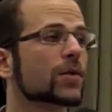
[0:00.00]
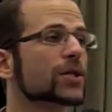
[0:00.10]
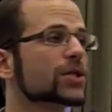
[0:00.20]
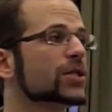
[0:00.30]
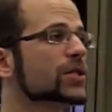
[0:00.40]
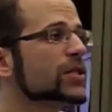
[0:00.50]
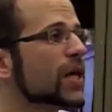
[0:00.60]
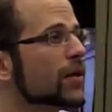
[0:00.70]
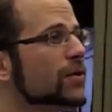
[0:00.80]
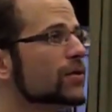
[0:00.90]
question
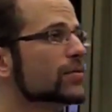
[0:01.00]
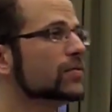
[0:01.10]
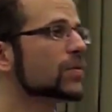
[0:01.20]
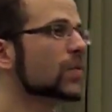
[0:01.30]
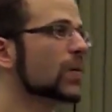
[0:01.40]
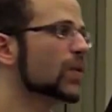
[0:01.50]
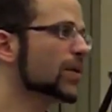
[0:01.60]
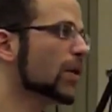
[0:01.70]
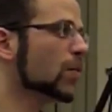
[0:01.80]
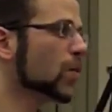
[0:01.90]
is how do you,
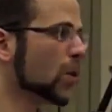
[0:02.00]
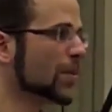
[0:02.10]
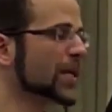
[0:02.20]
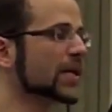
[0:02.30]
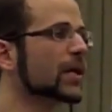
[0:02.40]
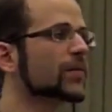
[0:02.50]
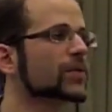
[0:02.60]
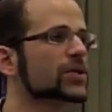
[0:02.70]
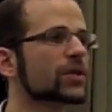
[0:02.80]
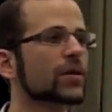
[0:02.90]
what about warming
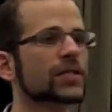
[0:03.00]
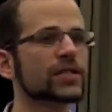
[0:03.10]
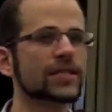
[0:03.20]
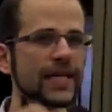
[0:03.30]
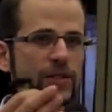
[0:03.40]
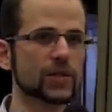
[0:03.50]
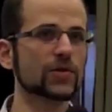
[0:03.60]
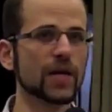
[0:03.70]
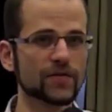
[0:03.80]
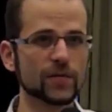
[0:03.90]
up? So as a
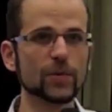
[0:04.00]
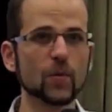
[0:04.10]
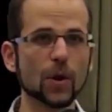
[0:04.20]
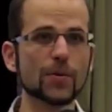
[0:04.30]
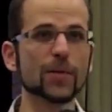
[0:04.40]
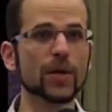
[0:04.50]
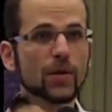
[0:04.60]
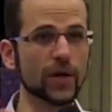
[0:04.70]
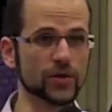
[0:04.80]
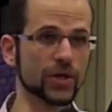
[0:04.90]
dancer, you have to be warmed up,
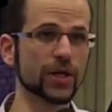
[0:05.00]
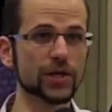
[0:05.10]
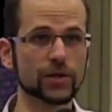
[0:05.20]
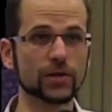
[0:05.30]
otherwise you get